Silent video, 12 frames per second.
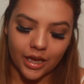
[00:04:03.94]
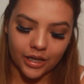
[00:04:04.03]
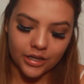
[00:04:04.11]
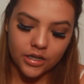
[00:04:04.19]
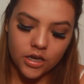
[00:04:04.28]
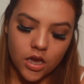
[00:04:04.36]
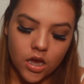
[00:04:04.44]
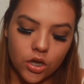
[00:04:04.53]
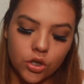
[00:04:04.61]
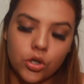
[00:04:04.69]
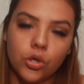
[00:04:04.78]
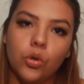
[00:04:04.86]
is
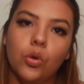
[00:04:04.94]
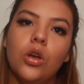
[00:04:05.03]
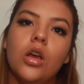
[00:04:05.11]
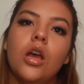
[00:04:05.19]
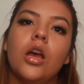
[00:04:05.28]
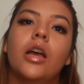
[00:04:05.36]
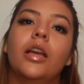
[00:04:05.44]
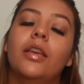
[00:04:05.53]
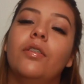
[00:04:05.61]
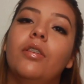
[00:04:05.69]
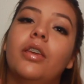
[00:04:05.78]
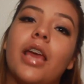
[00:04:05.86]
to
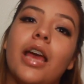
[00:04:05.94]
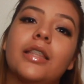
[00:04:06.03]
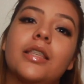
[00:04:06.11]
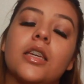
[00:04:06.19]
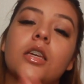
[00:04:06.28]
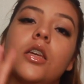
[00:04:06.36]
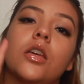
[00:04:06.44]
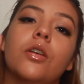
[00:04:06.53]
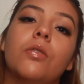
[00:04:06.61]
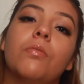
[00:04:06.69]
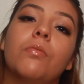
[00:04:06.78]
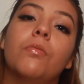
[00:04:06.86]
get
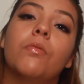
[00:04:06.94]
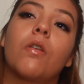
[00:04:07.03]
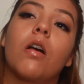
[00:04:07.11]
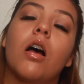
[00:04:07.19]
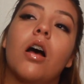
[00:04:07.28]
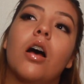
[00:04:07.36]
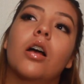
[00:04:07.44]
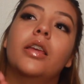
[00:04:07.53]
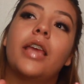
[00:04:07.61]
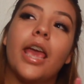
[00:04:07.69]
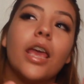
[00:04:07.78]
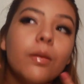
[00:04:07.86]

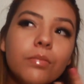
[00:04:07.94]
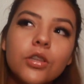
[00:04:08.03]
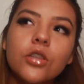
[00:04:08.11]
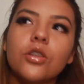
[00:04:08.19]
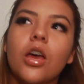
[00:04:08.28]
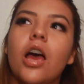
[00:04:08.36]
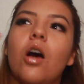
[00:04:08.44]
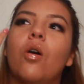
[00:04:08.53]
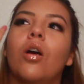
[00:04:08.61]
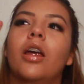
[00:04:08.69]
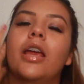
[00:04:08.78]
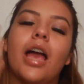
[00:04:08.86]
games
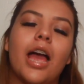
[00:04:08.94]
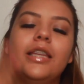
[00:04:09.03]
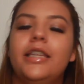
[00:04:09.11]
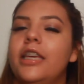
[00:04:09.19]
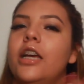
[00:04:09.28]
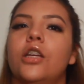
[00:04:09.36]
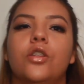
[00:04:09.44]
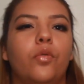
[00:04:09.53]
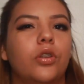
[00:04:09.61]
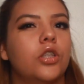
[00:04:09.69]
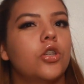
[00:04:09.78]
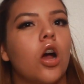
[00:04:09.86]
or get ideas of
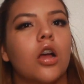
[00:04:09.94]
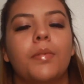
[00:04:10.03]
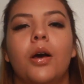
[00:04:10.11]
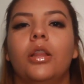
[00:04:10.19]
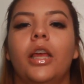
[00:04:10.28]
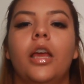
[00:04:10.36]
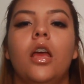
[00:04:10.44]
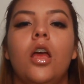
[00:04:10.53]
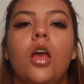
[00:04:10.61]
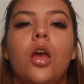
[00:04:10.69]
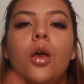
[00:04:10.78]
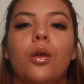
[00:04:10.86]
what to talk about, like
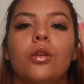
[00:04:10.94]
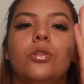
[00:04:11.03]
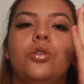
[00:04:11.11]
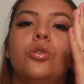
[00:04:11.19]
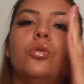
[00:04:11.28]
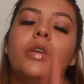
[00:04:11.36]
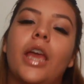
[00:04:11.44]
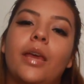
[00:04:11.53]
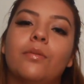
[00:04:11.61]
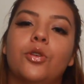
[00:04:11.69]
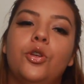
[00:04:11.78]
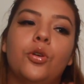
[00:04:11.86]
do
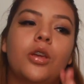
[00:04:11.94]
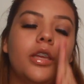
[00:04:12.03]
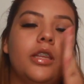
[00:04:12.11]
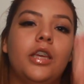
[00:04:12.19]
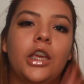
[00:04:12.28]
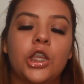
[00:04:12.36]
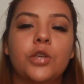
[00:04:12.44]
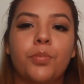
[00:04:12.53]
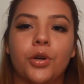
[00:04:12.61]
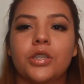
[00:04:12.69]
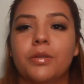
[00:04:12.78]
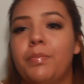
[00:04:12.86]
games where you can, each
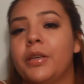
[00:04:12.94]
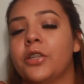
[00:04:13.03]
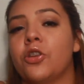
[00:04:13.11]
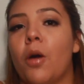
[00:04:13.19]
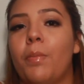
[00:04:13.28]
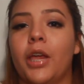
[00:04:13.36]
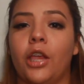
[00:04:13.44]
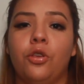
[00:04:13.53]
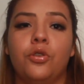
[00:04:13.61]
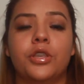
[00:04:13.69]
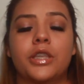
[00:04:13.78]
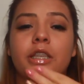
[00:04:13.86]
person picks a topic
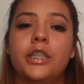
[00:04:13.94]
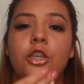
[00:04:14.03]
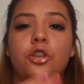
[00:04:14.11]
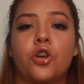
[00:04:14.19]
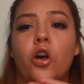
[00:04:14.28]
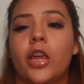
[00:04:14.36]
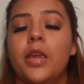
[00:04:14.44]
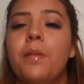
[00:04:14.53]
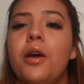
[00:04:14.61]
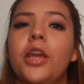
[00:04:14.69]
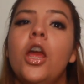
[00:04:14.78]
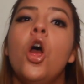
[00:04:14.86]
and you just continue talking
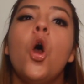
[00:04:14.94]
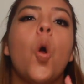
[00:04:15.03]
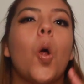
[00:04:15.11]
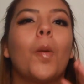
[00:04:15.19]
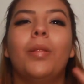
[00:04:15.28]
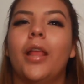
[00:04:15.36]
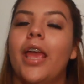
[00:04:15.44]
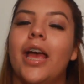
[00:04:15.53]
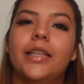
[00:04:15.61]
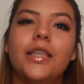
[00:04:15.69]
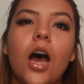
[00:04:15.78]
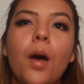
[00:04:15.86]
about it, or play
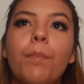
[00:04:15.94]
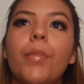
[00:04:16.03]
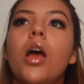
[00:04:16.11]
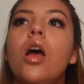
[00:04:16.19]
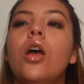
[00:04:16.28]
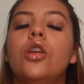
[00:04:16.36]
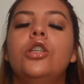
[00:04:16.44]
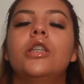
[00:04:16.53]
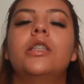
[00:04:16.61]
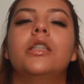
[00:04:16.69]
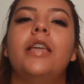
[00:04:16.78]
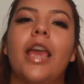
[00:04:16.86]
heads up,
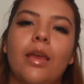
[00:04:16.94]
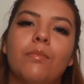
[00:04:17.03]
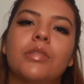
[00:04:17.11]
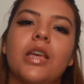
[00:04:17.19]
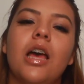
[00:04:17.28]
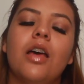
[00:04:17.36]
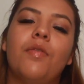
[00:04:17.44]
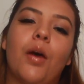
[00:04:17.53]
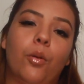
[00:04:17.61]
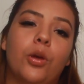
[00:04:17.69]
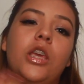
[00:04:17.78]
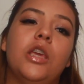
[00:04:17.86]
just games that
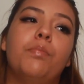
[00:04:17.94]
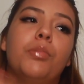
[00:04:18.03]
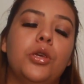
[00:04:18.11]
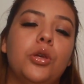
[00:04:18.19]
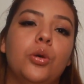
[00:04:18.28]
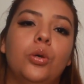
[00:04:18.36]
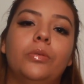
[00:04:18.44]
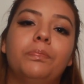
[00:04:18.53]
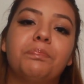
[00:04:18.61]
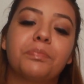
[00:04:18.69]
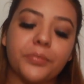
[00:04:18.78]
will keep you